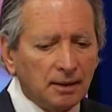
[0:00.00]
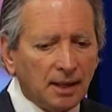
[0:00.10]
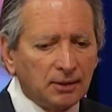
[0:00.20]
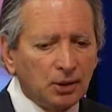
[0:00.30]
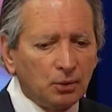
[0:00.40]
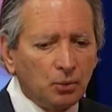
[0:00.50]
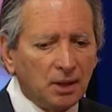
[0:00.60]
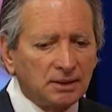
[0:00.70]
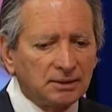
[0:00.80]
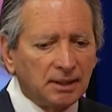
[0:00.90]
that there
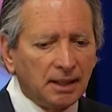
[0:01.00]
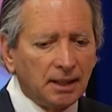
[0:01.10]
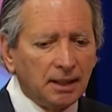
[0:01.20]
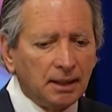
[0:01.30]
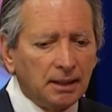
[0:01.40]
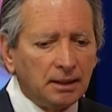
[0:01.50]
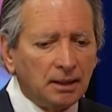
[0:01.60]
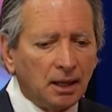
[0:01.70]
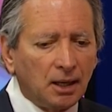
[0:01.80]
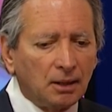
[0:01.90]
was a
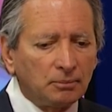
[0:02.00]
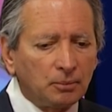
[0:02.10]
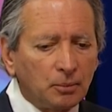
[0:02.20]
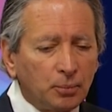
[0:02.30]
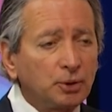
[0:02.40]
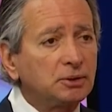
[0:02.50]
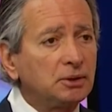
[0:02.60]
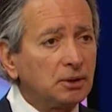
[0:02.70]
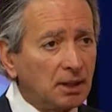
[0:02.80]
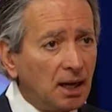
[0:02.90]
um,
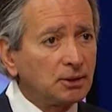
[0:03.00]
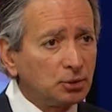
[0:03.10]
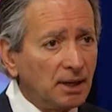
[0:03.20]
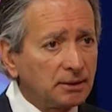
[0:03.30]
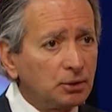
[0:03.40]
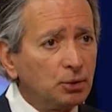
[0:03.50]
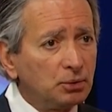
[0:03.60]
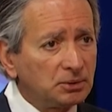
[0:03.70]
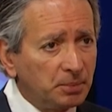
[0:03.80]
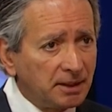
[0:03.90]
person, a contractor who
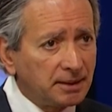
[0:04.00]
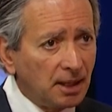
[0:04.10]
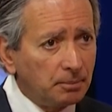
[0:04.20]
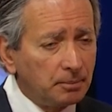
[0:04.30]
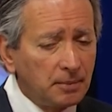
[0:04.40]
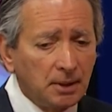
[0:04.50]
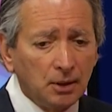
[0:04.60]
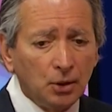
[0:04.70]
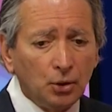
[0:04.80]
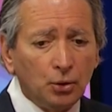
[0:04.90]
was picked up
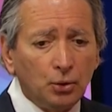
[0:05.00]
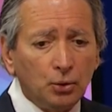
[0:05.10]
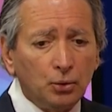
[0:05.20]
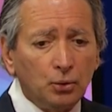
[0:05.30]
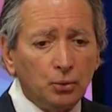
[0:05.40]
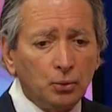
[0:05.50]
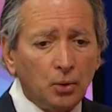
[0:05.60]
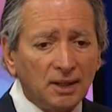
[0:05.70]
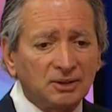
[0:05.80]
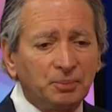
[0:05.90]
who
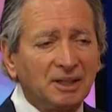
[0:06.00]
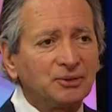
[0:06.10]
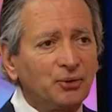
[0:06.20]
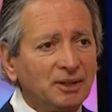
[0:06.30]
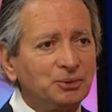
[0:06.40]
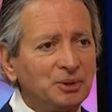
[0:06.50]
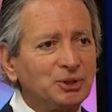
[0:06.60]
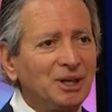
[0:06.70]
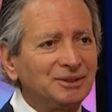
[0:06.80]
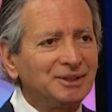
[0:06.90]
was best friends with
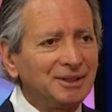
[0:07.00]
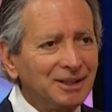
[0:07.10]
Chelsea